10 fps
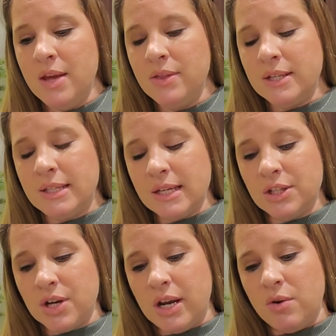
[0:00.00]
The
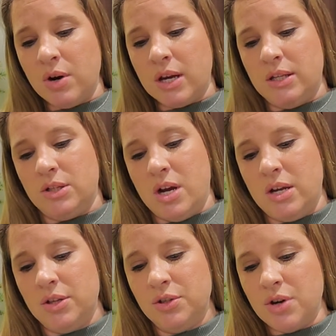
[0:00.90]
6th grade orchestra
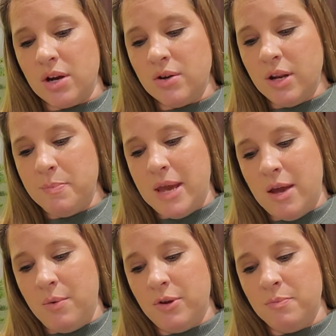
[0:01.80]
struggled a
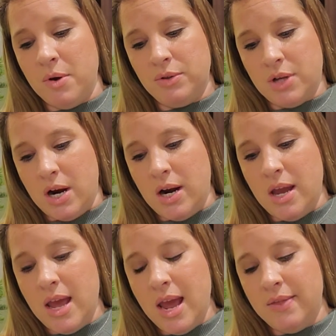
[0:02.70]
bit with Mozart,
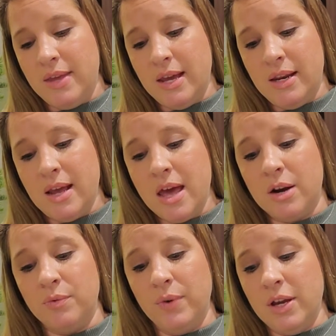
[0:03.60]
and then had
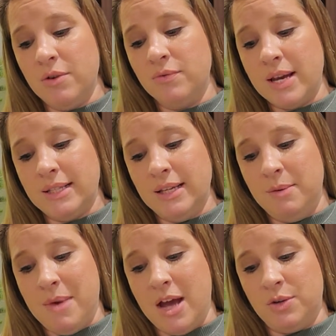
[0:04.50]
a real
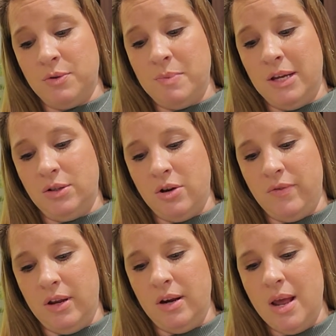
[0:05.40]
wrestling match with
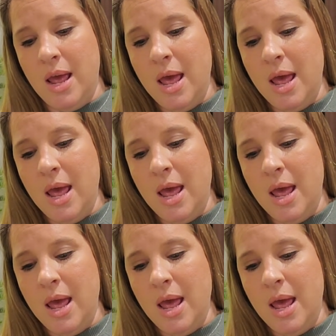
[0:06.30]
Beethoven.